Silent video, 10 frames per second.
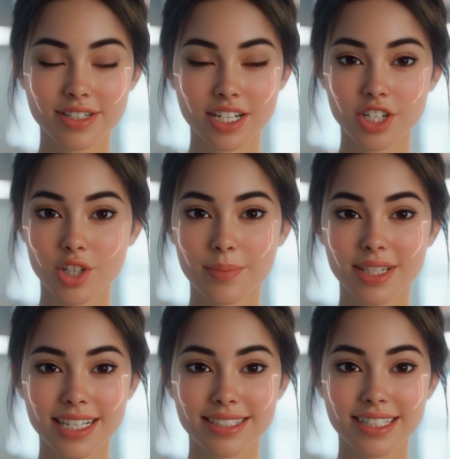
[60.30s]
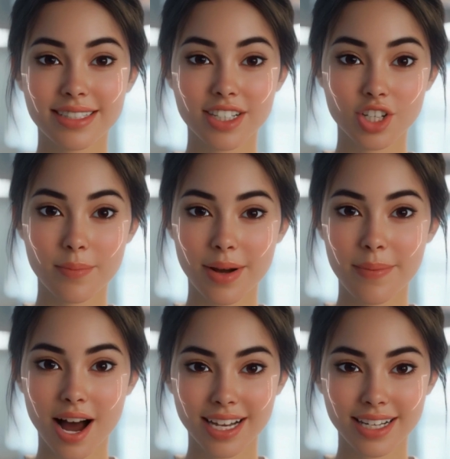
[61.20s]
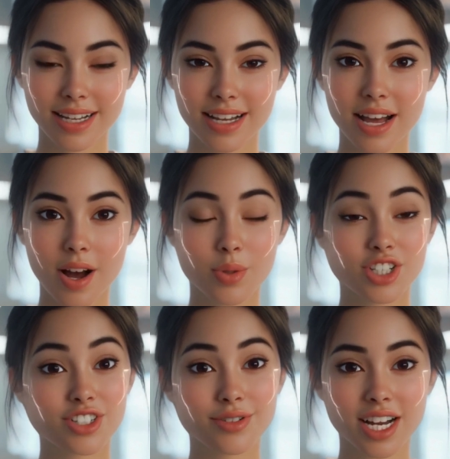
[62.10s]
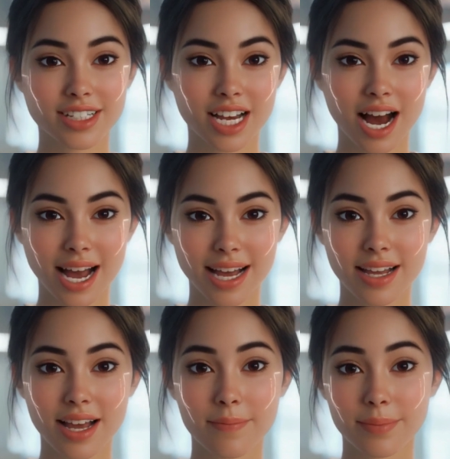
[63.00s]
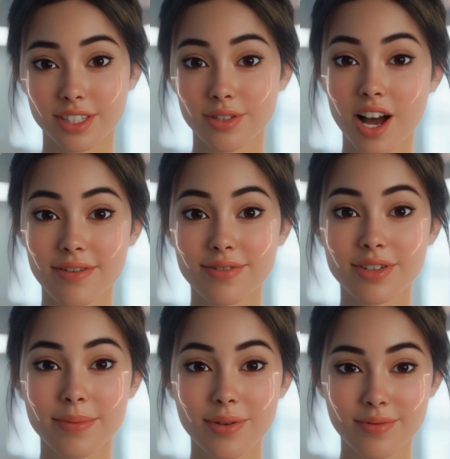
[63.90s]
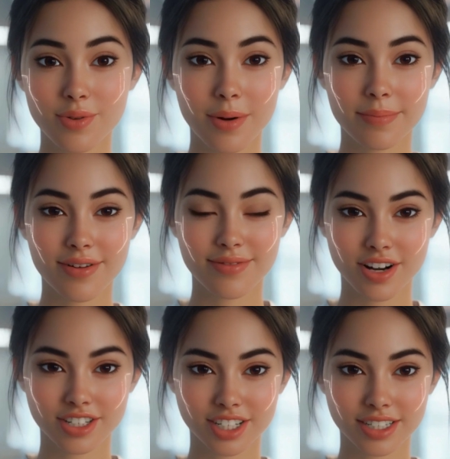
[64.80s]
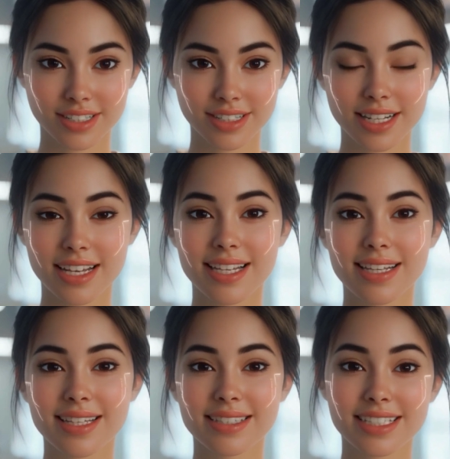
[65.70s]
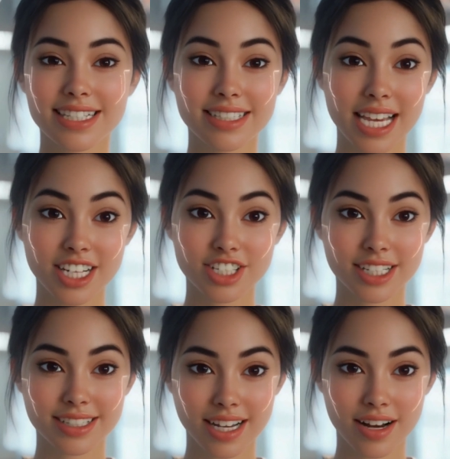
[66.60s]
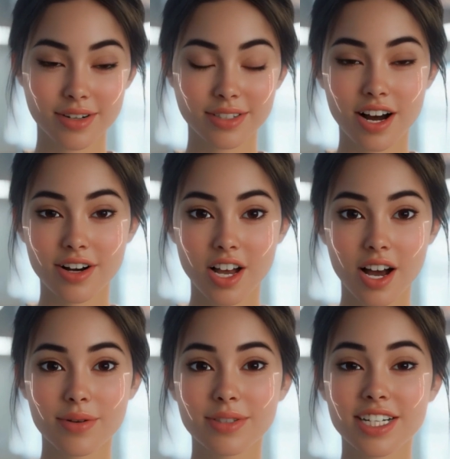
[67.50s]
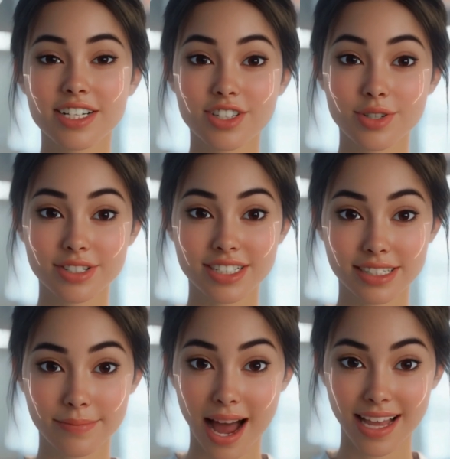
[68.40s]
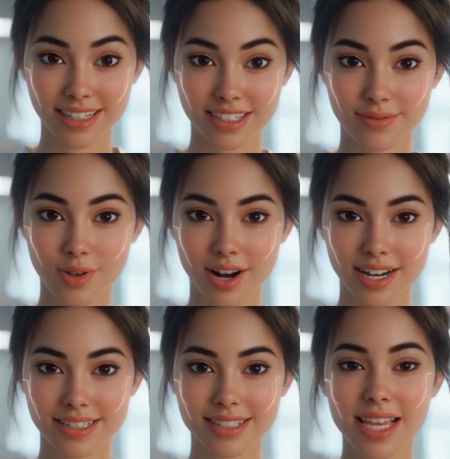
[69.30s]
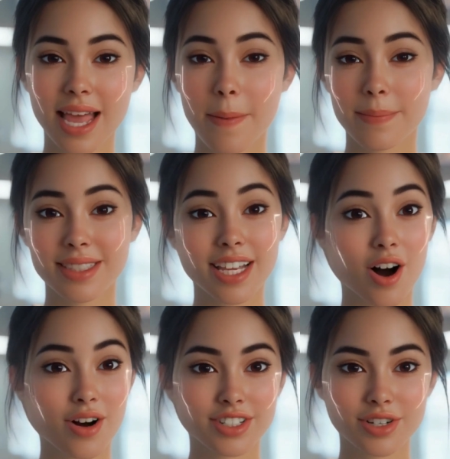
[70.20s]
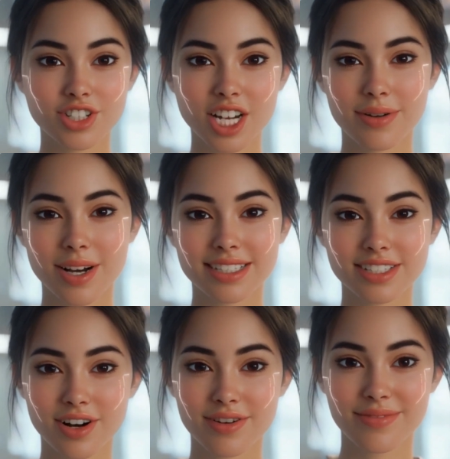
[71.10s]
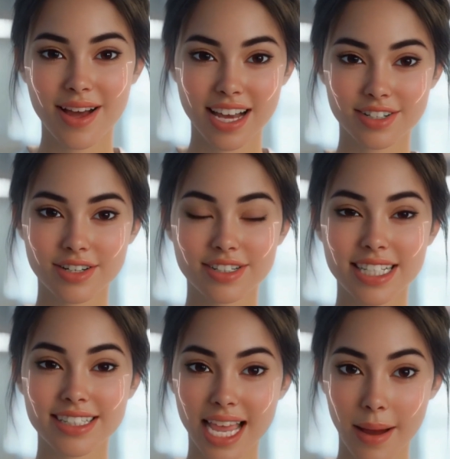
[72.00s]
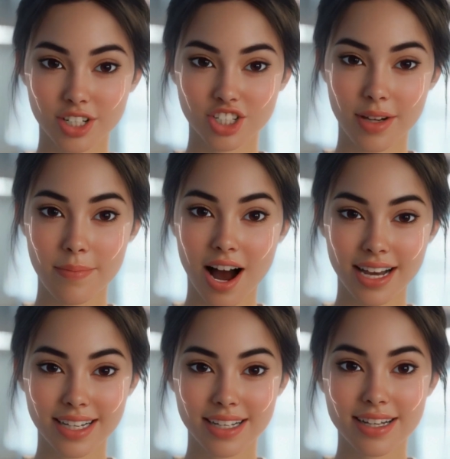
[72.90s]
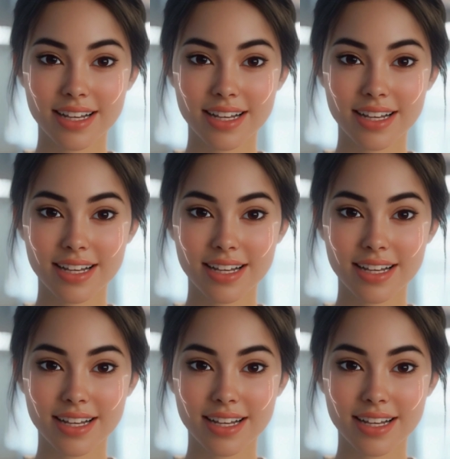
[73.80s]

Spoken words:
accumulates in the human body, which do not die, but do not fully perform their functions. These aging cells are not only a useless ballast for us, but they also generate certain factors that damage the body.